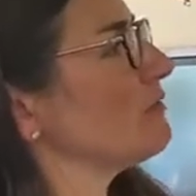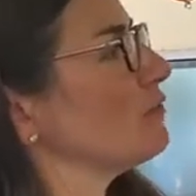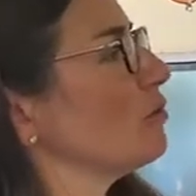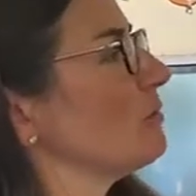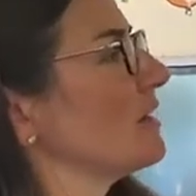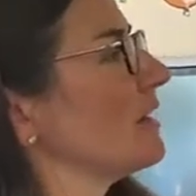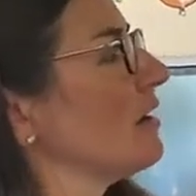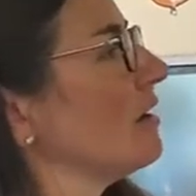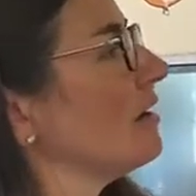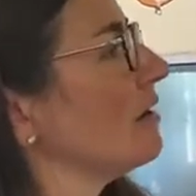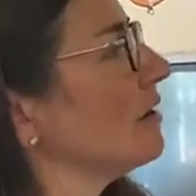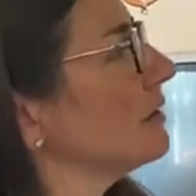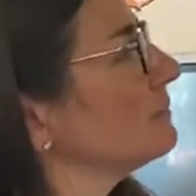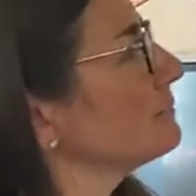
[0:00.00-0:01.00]
forming
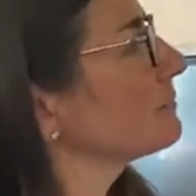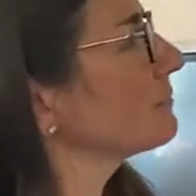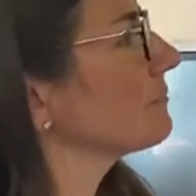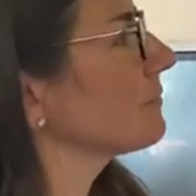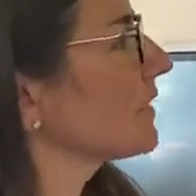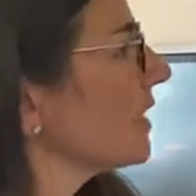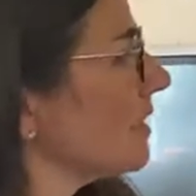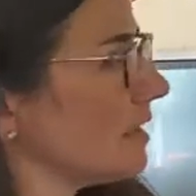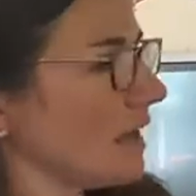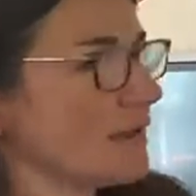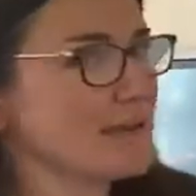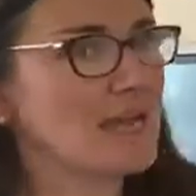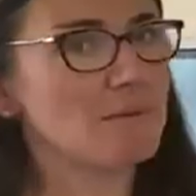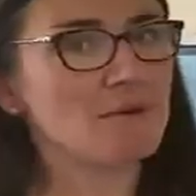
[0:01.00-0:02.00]
R.
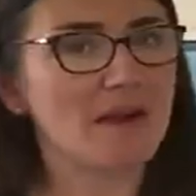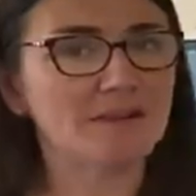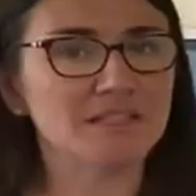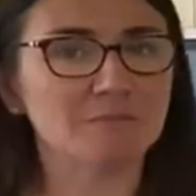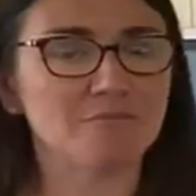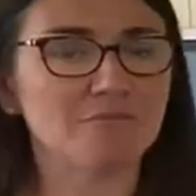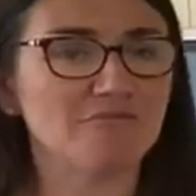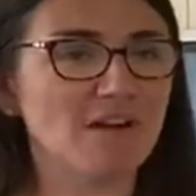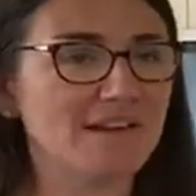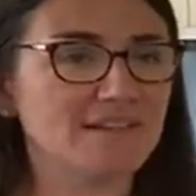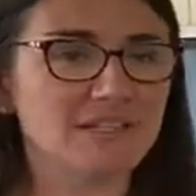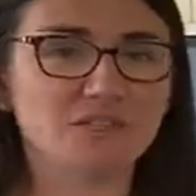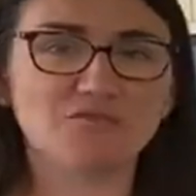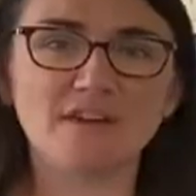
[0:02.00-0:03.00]
Okay, we're going to
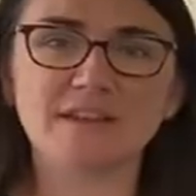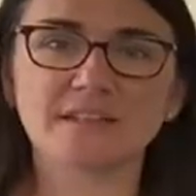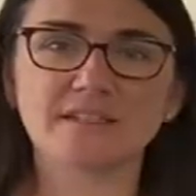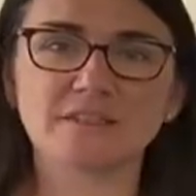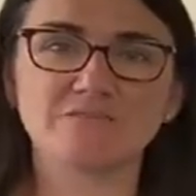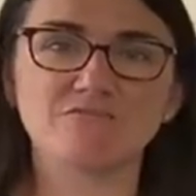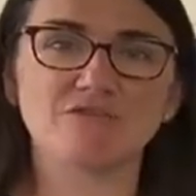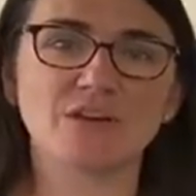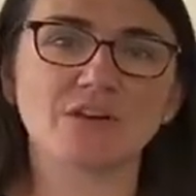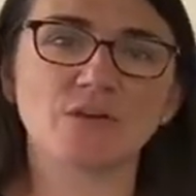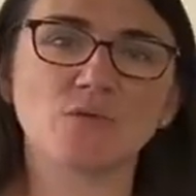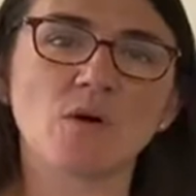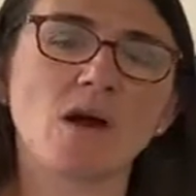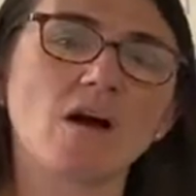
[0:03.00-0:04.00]
practice reading some
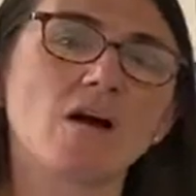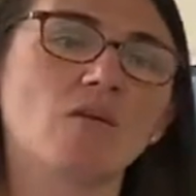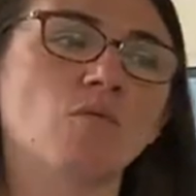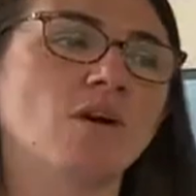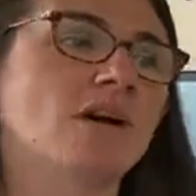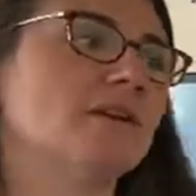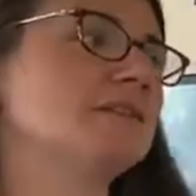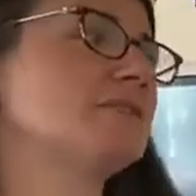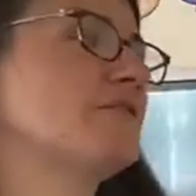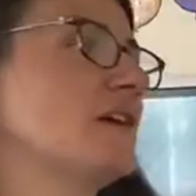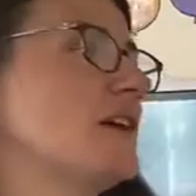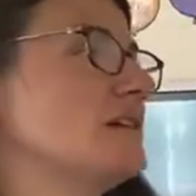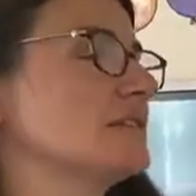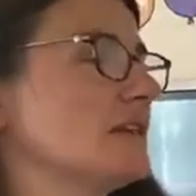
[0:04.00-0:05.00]
real R words
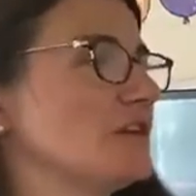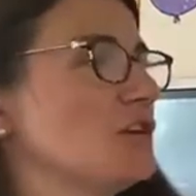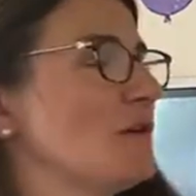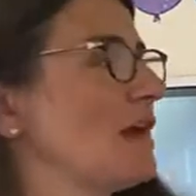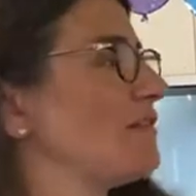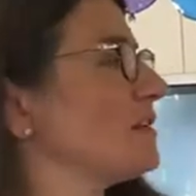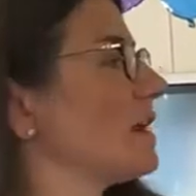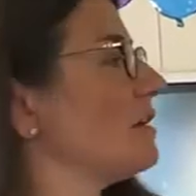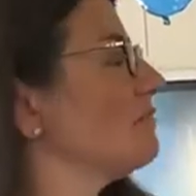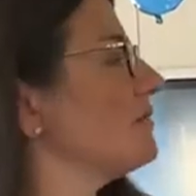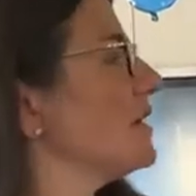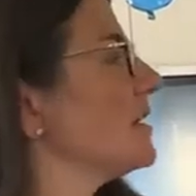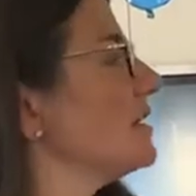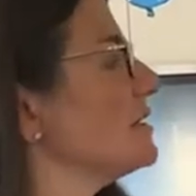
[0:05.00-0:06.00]
first. So you have a go
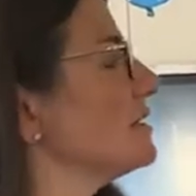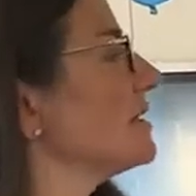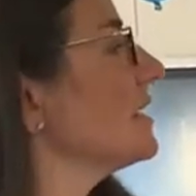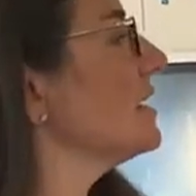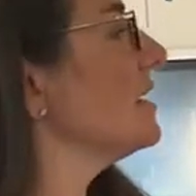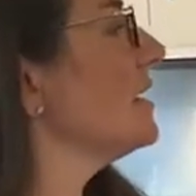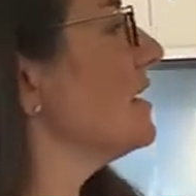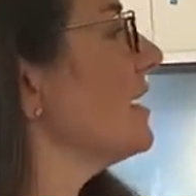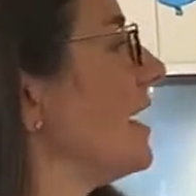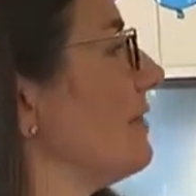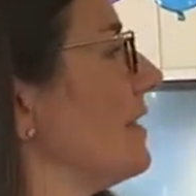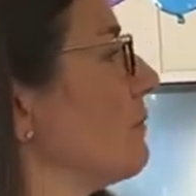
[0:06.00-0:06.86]
first, and